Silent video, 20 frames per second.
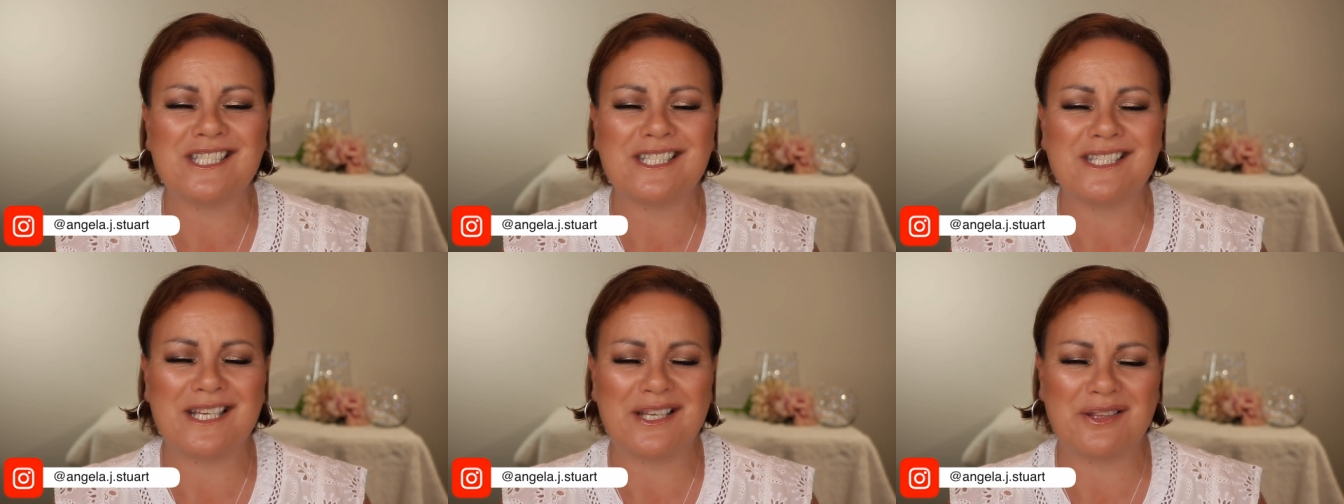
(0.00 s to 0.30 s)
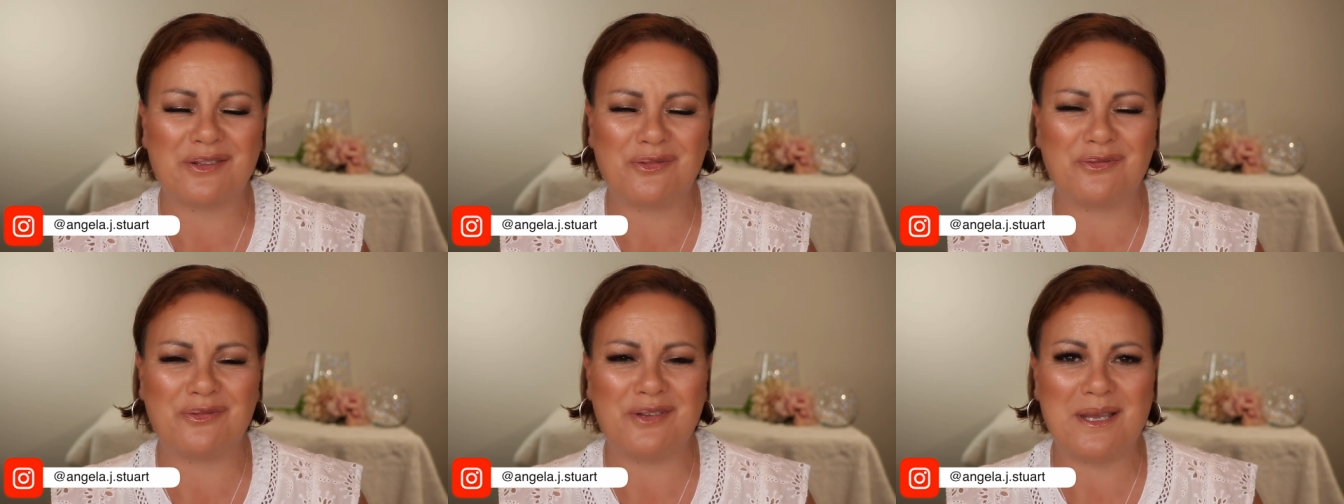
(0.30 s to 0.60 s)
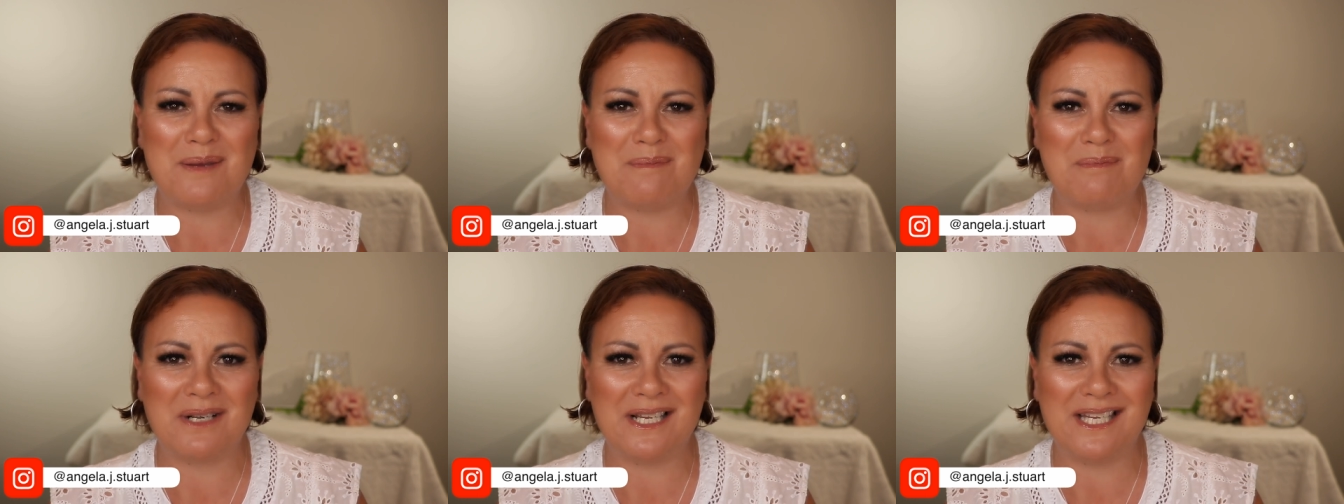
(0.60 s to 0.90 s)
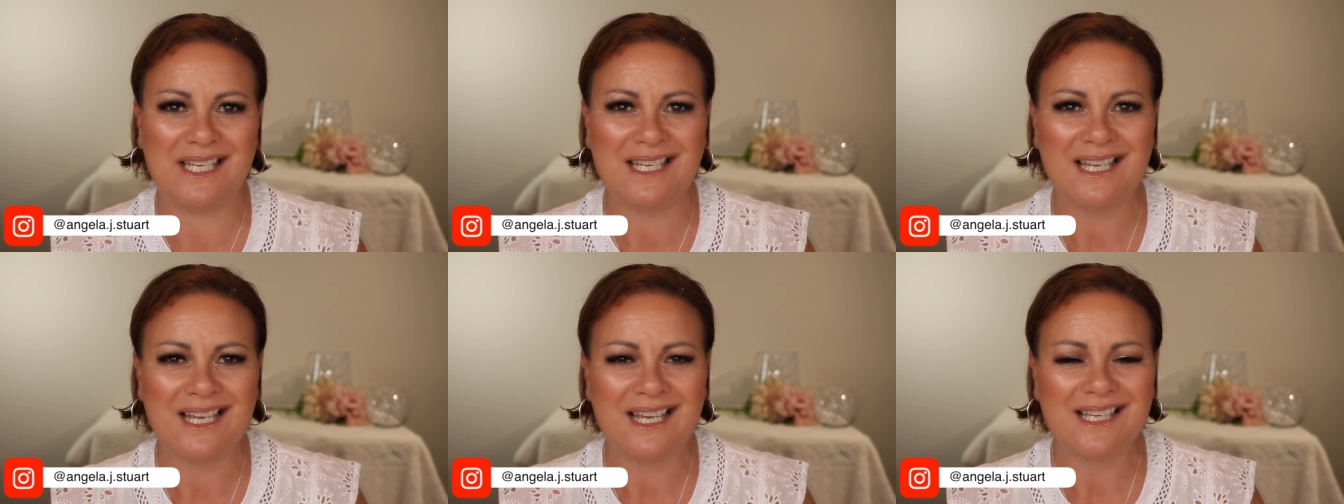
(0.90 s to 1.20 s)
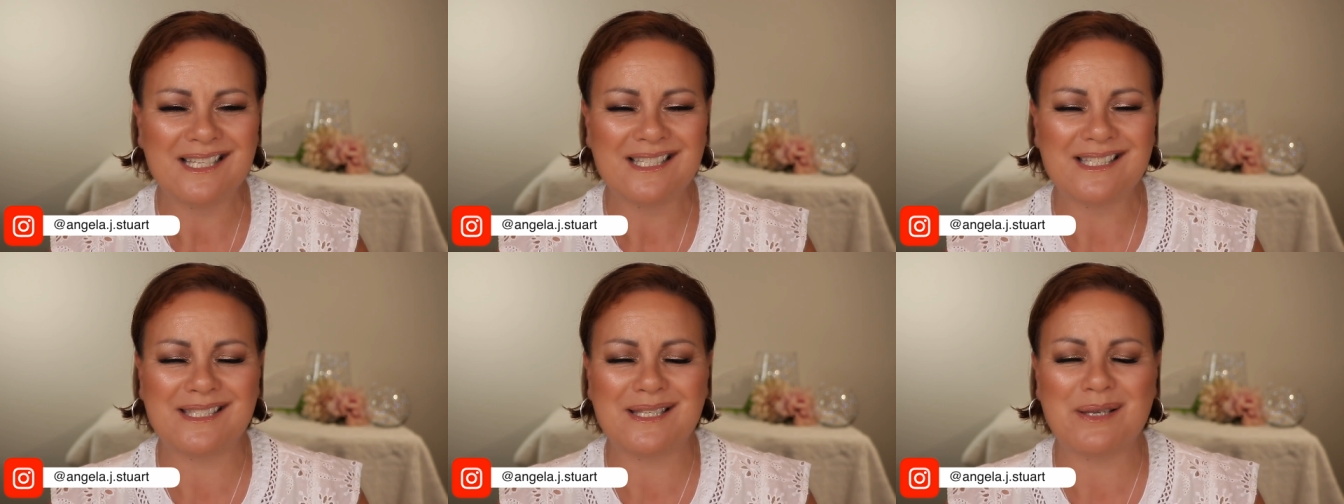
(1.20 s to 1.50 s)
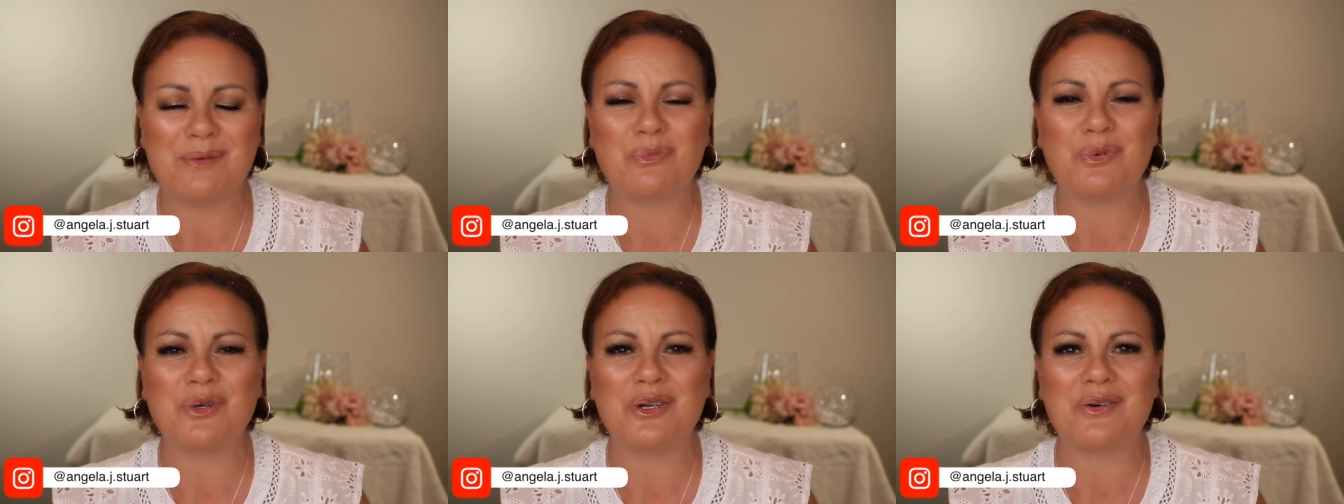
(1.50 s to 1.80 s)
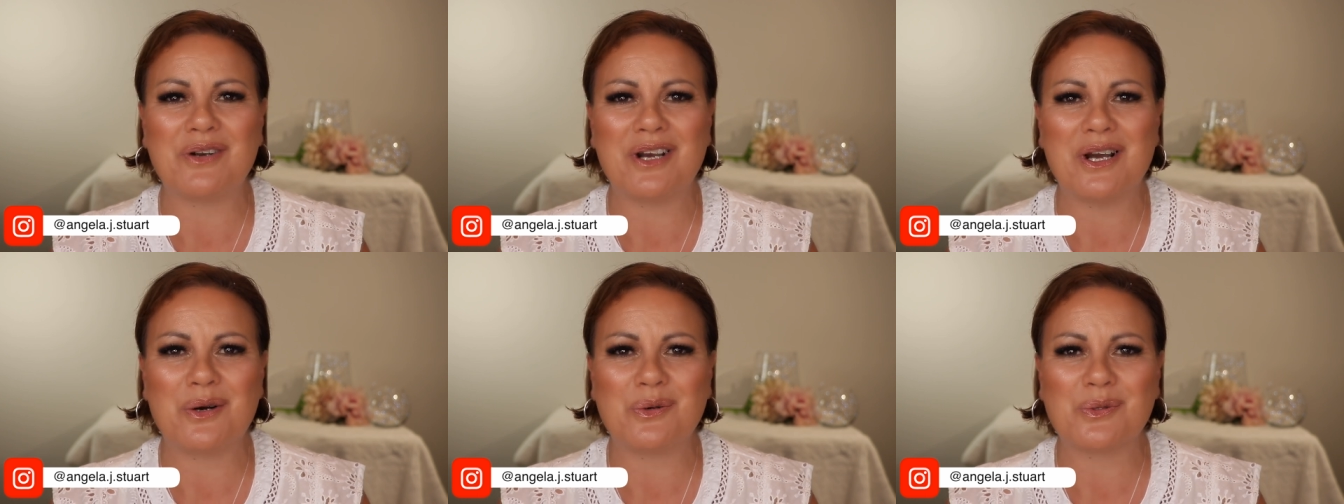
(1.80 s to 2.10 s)
another family
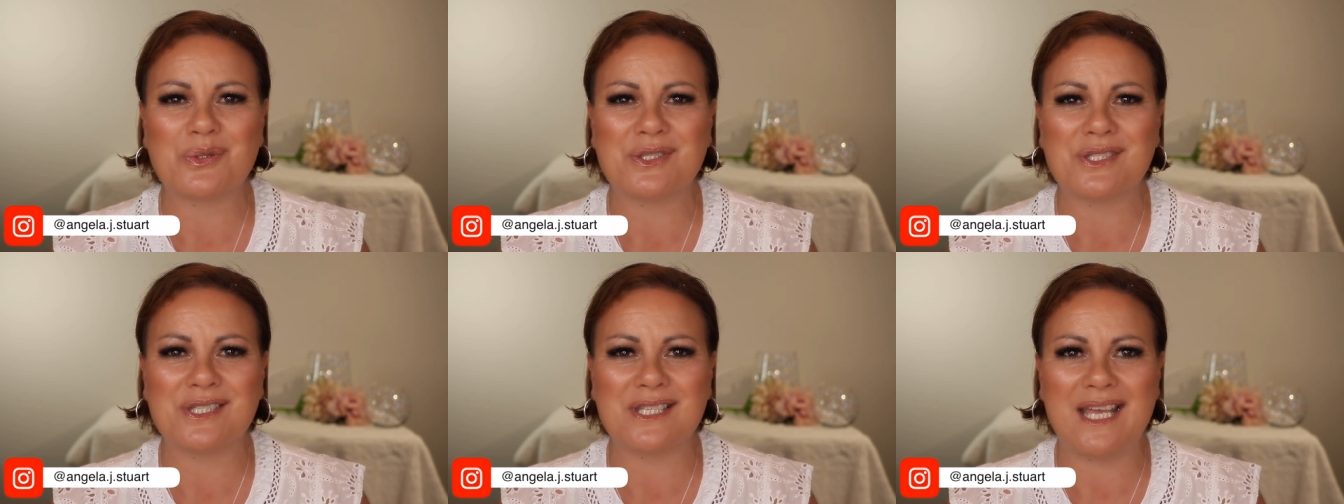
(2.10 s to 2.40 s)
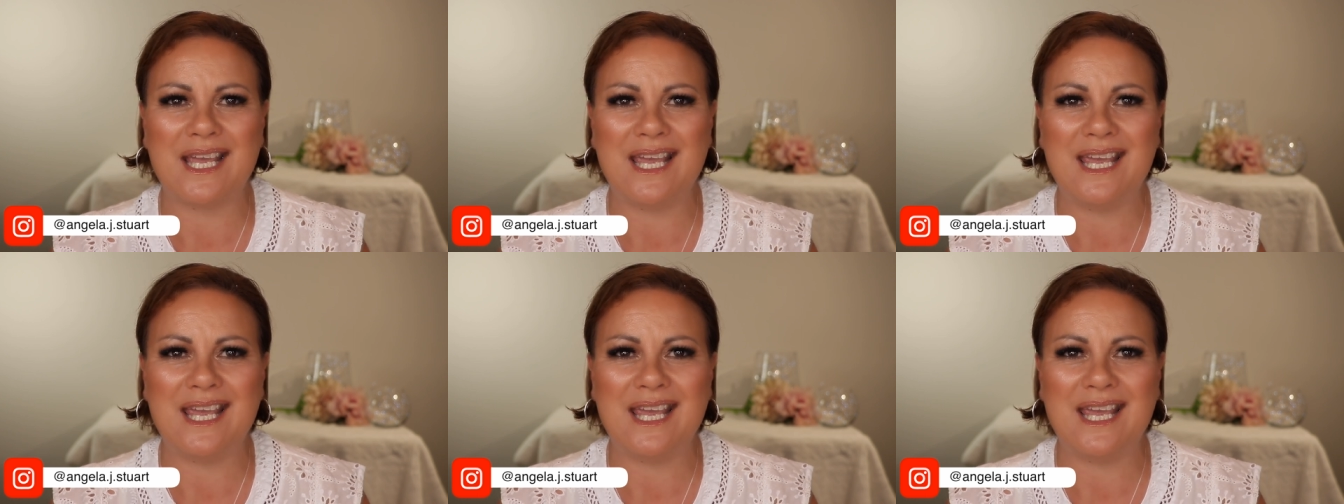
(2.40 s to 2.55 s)
somewhere else,